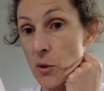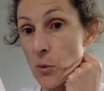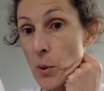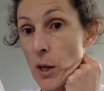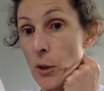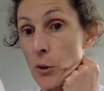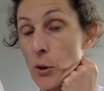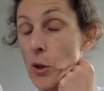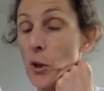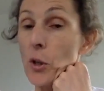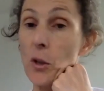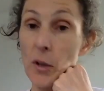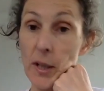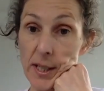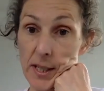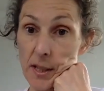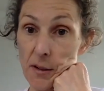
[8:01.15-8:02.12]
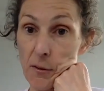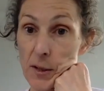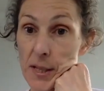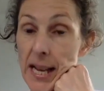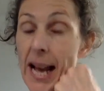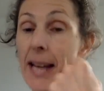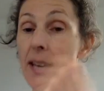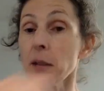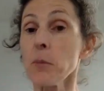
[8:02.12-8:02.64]
as well. You can look at different
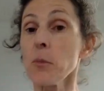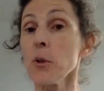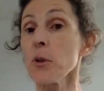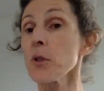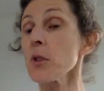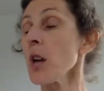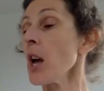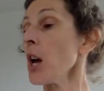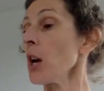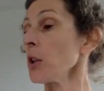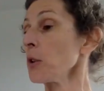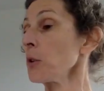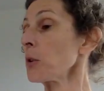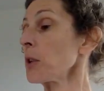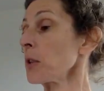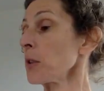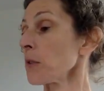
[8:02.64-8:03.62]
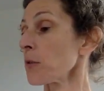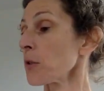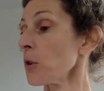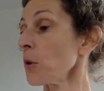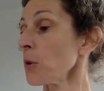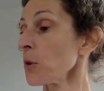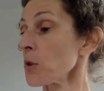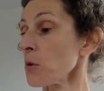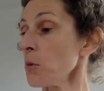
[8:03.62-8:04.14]
animals. You can, of
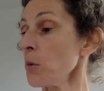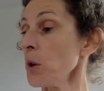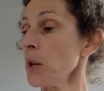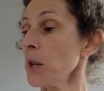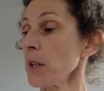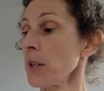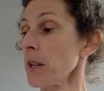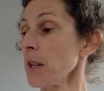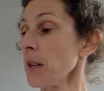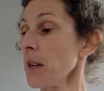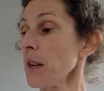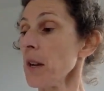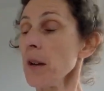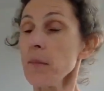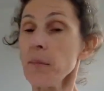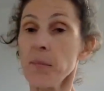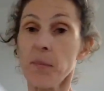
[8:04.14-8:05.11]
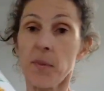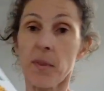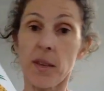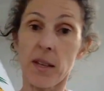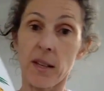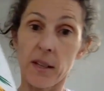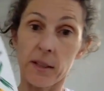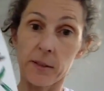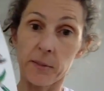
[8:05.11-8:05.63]
course, work
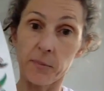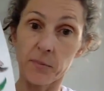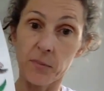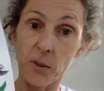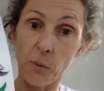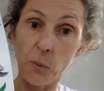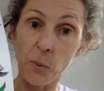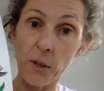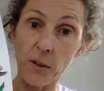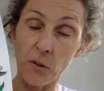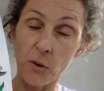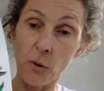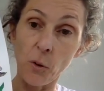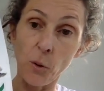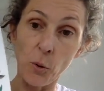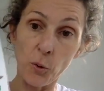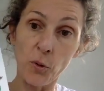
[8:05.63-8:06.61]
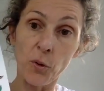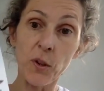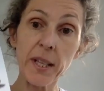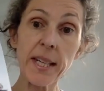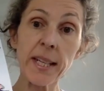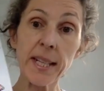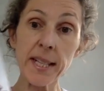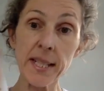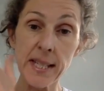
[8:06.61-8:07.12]
with all
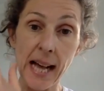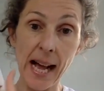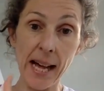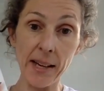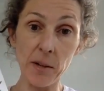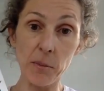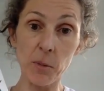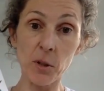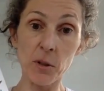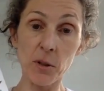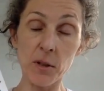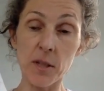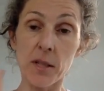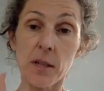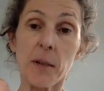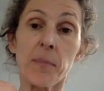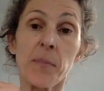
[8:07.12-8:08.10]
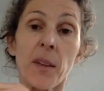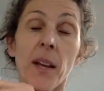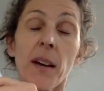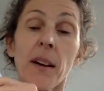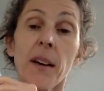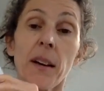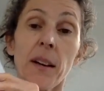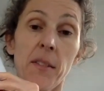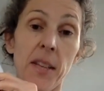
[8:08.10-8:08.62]
these animals
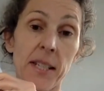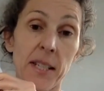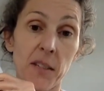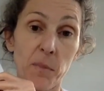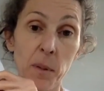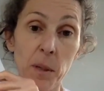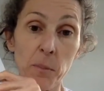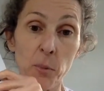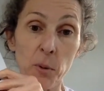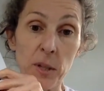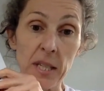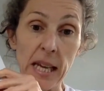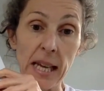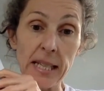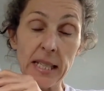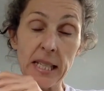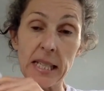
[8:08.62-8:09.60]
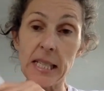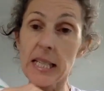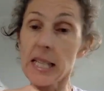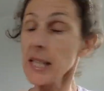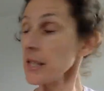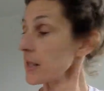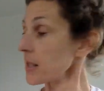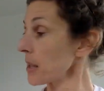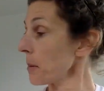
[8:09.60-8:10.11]
that have been presented
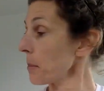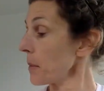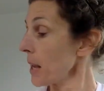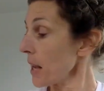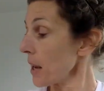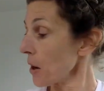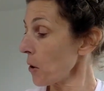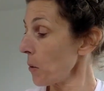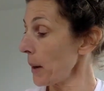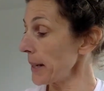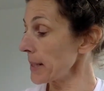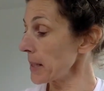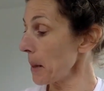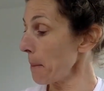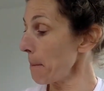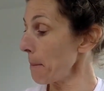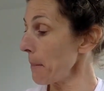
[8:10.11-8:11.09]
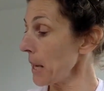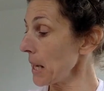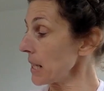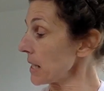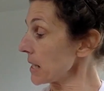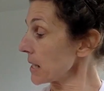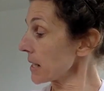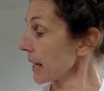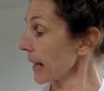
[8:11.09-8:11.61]
here. Some quite
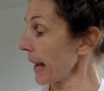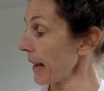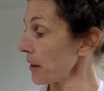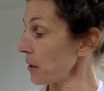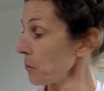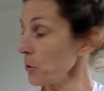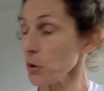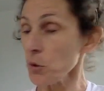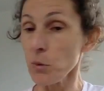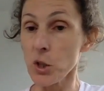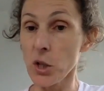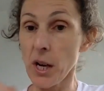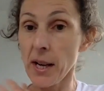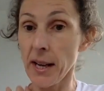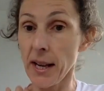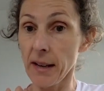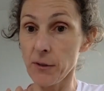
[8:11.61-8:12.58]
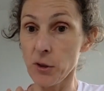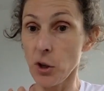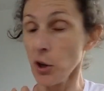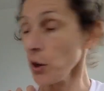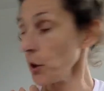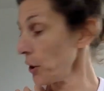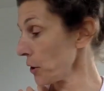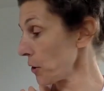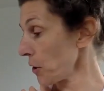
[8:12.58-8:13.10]
amazing animals which I haven't
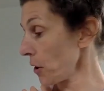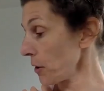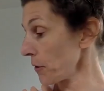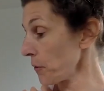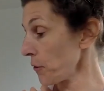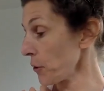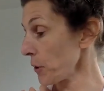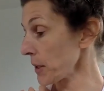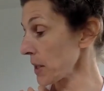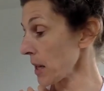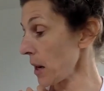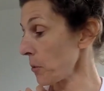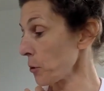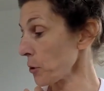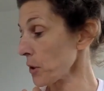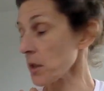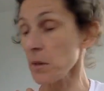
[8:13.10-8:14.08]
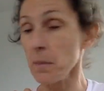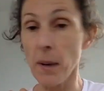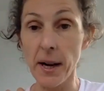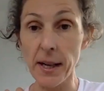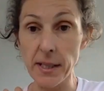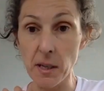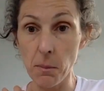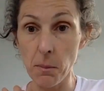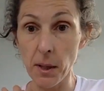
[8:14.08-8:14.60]
heard of. For example, the
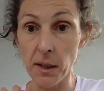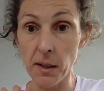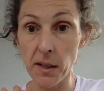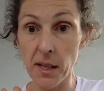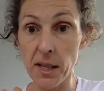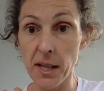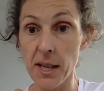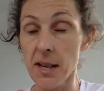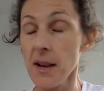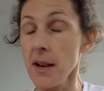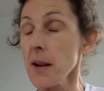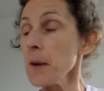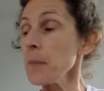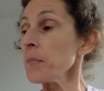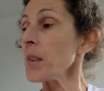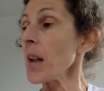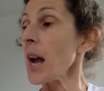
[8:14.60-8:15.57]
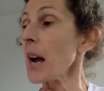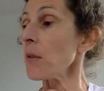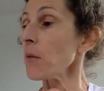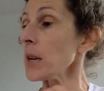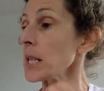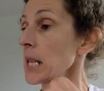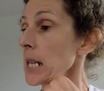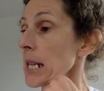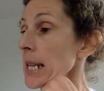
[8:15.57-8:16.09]
spider monkey. I
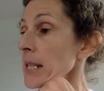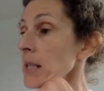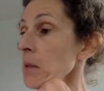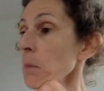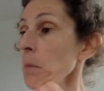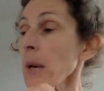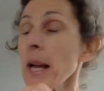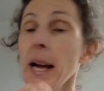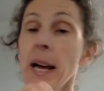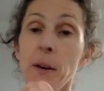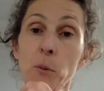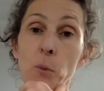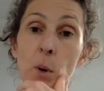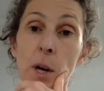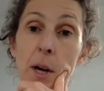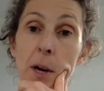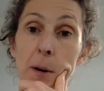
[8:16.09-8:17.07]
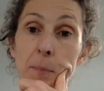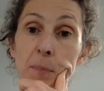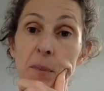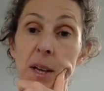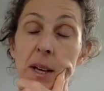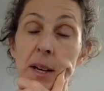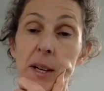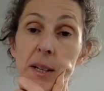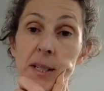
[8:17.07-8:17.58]
read a lesson plan where
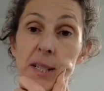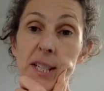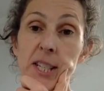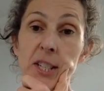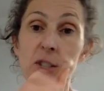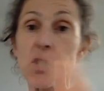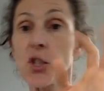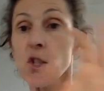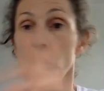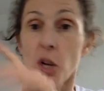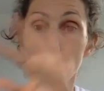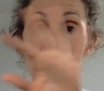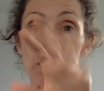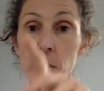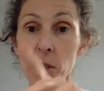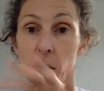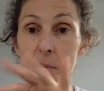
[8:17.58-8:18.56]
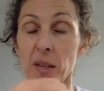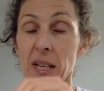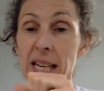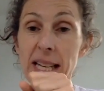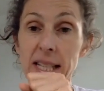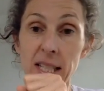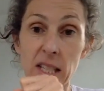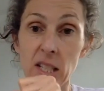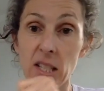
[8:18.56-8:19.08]
teachers jumbled up the
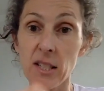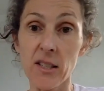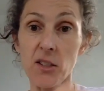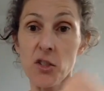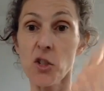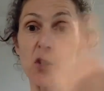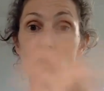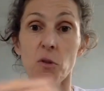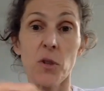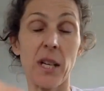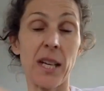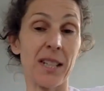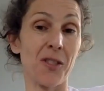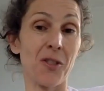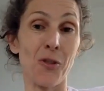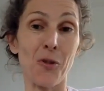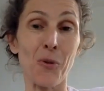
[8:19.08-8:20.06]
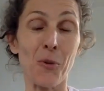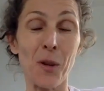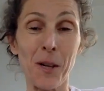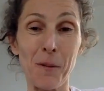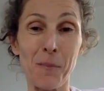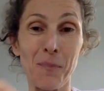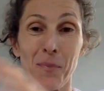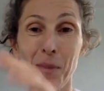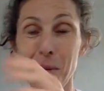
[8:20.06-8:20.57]
letters and children had
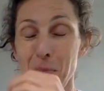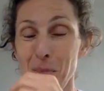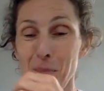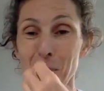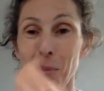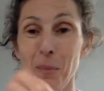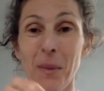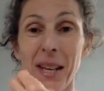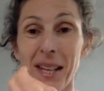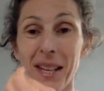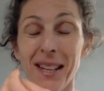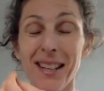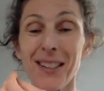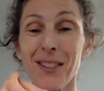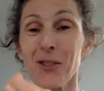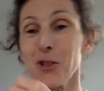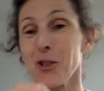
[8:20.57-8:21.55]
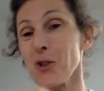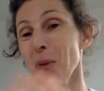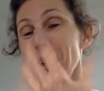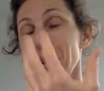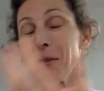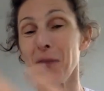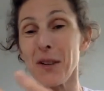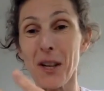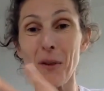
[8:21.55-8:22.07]
to make or try
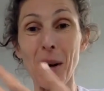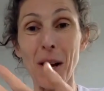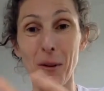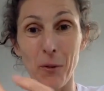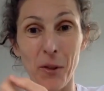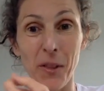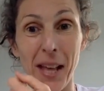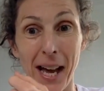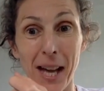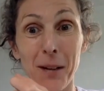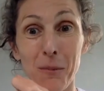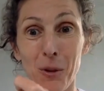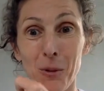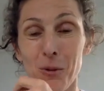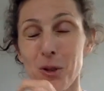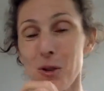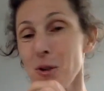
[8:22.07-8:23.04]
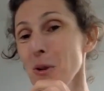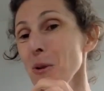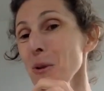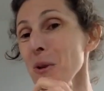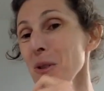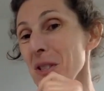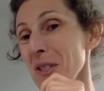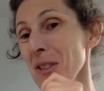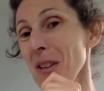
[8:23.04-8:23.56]
and figure out what the animal was
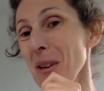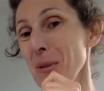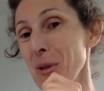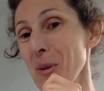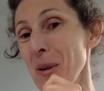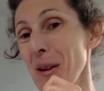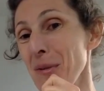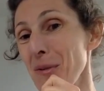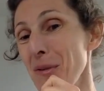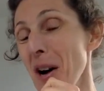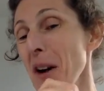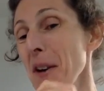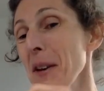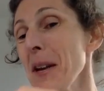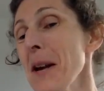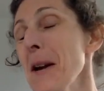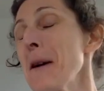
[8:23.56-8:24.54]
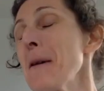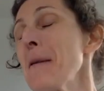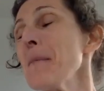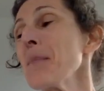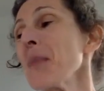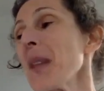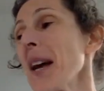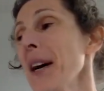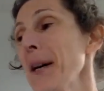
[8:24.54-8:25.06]
called. So that was quite fun.
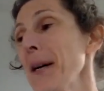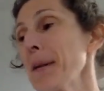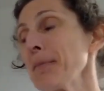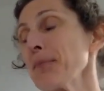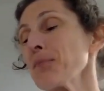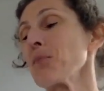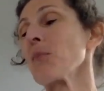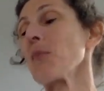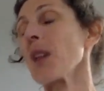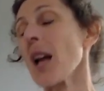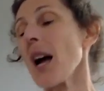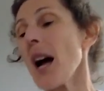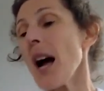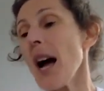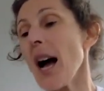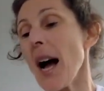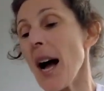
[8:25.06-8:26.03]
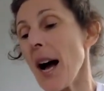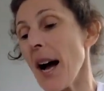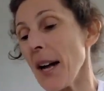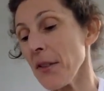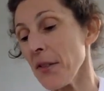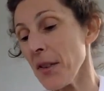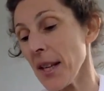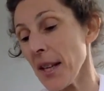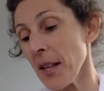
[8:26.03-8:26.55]

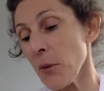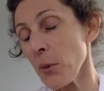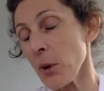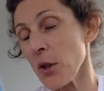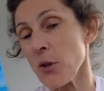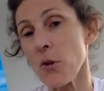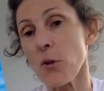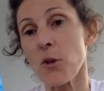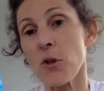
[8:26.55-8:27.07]
I think what is